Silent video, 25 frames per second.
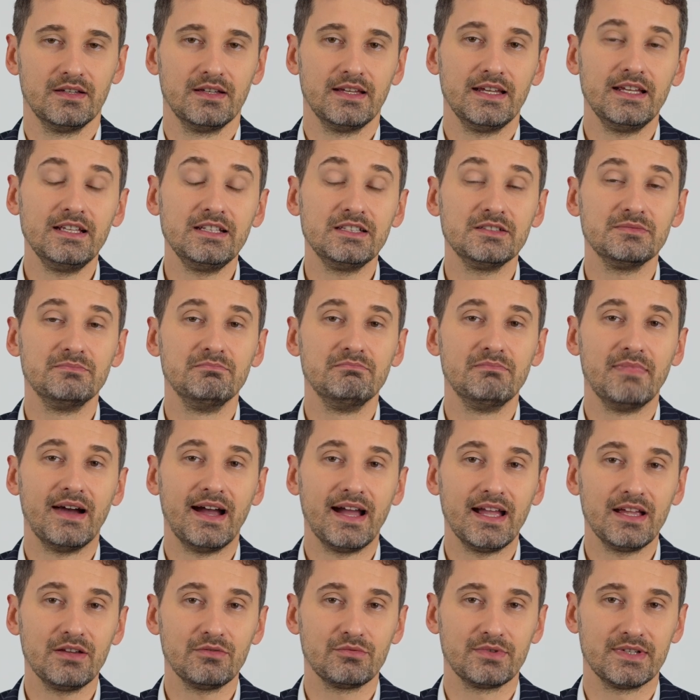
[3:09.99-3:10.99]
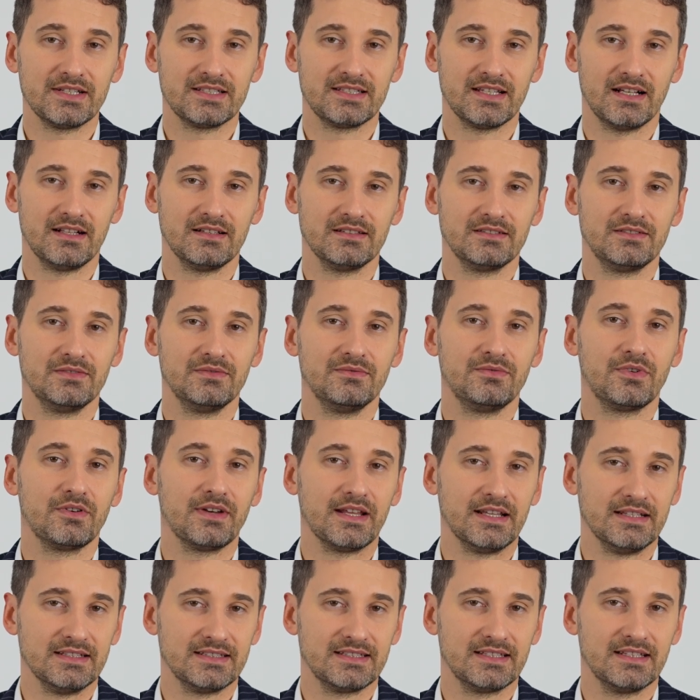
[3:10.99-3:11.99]
It may result, for
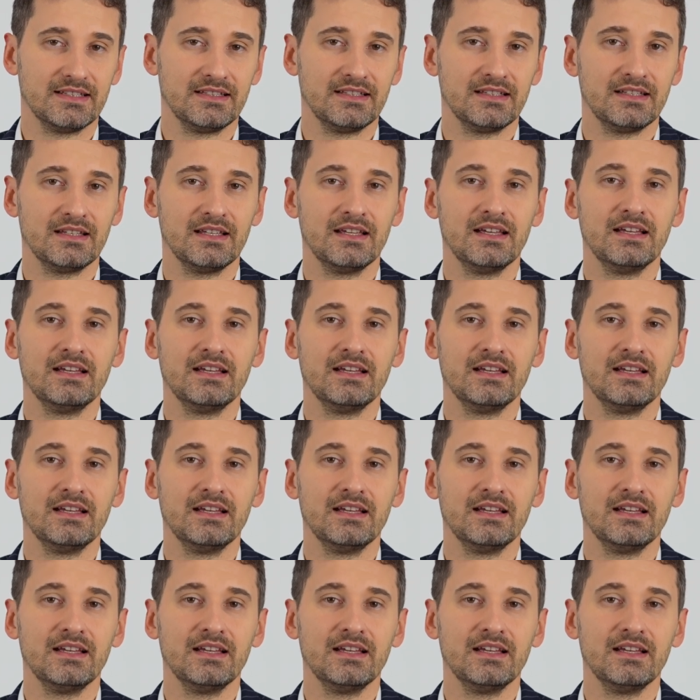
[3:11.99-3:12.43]
instance,